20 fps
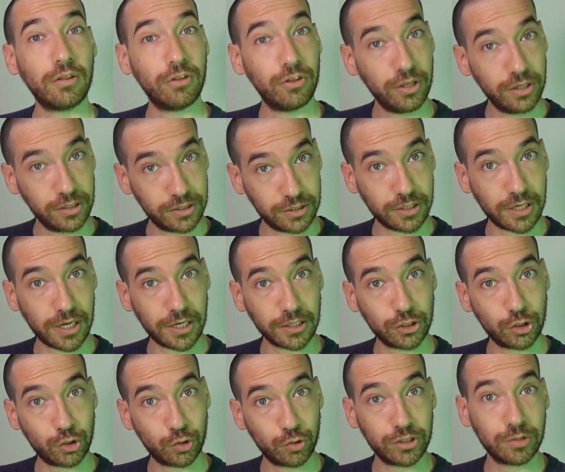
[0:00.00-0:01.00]
This
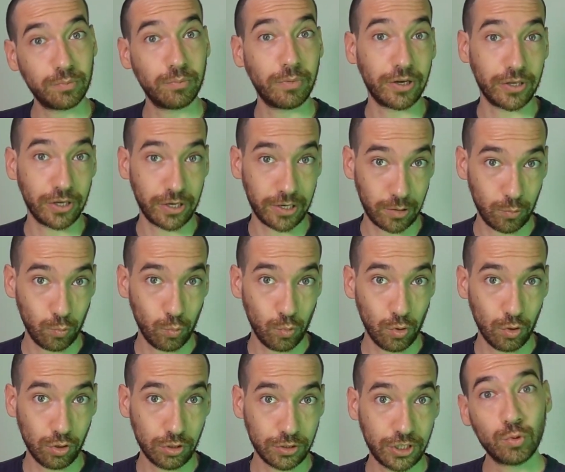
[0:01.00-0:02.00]
actress, Mayara
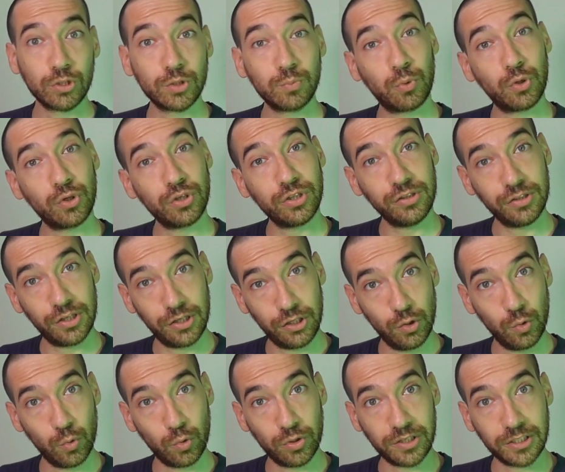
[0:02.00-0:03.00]
Walsh, was born in the
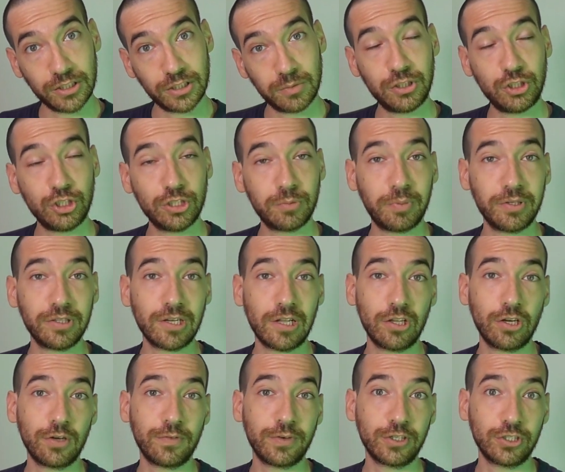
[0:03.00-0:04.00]
US, but she spent a
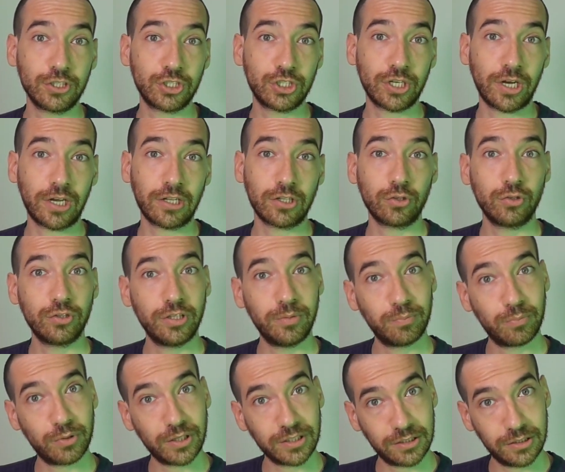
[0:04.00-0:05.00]
lot of her childhood
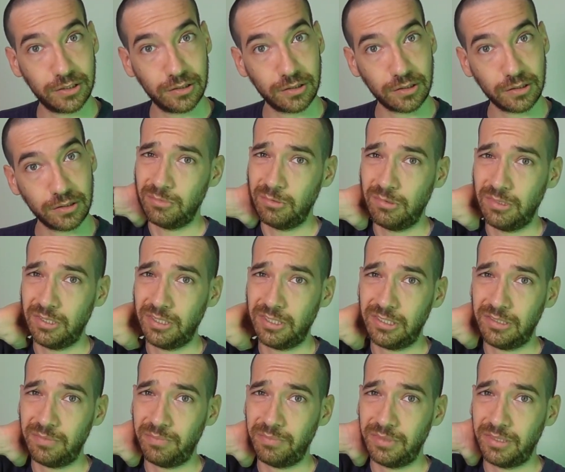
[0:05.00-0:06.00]
in Brazil.
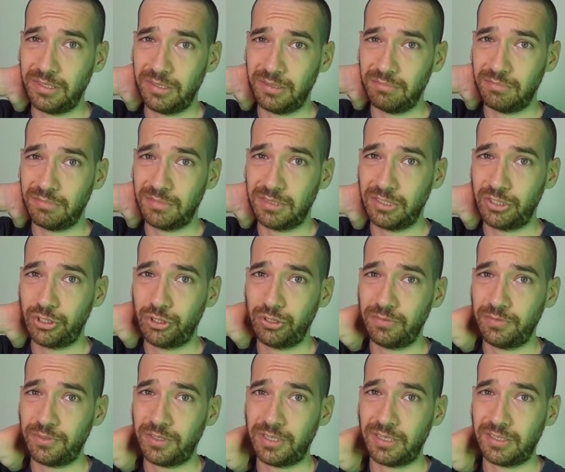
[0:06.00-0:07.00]
Well, then they should
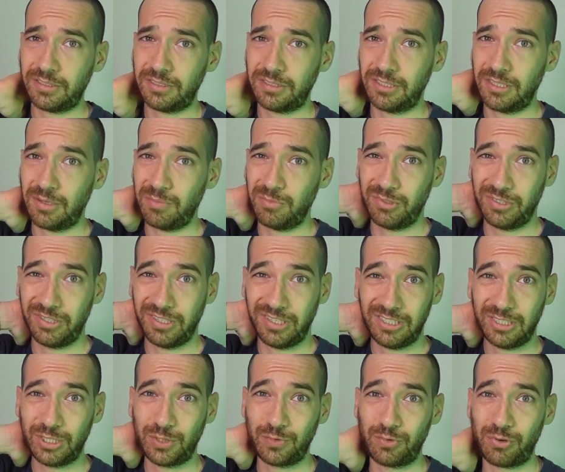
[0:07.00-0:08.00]
have cast someone
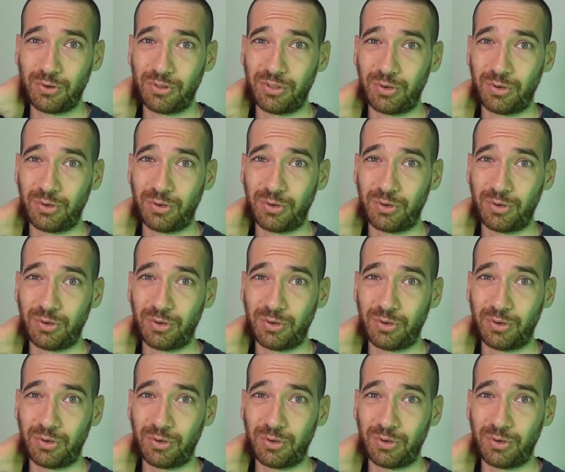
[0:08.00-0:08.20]
else for